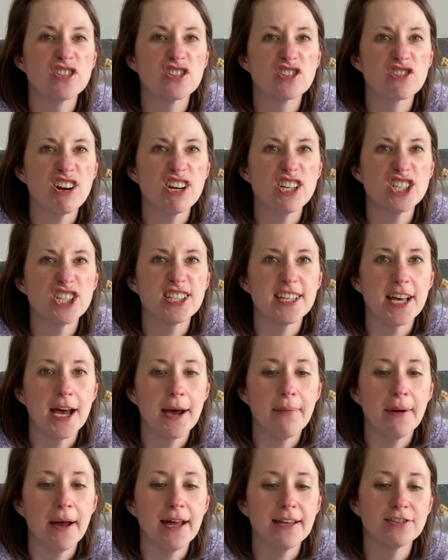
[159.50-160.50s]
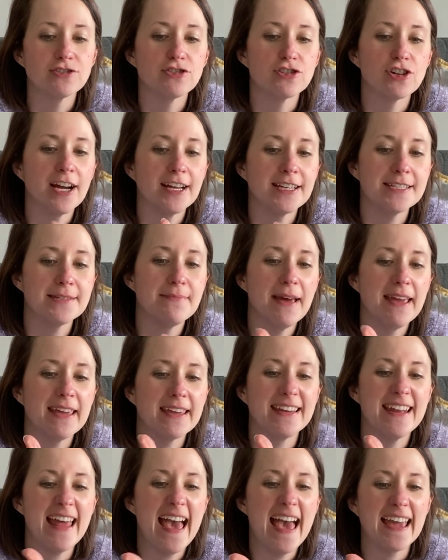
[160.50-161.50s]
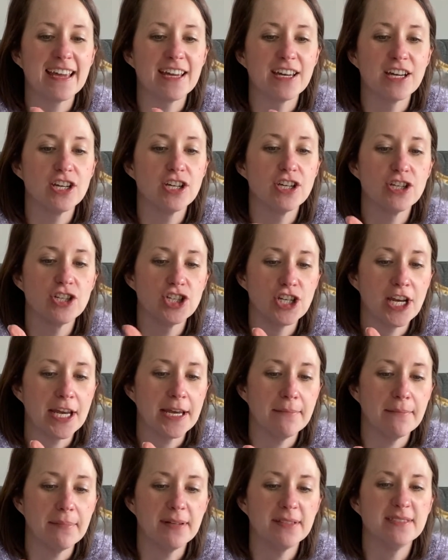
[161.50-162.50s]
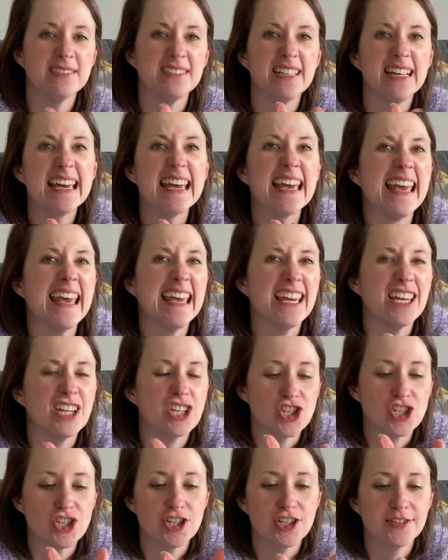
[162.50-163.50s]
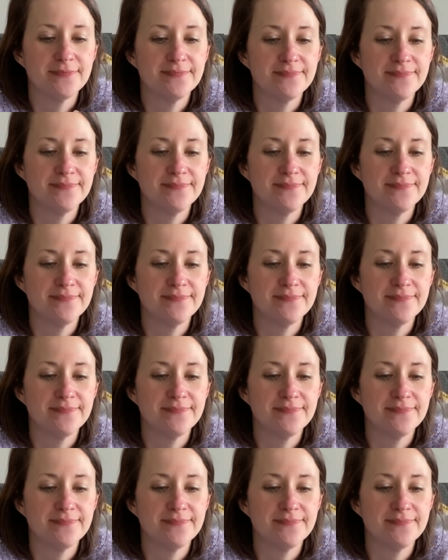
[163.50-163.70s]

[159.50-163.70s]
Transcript: crunch it up and try to make an egg shape-ish.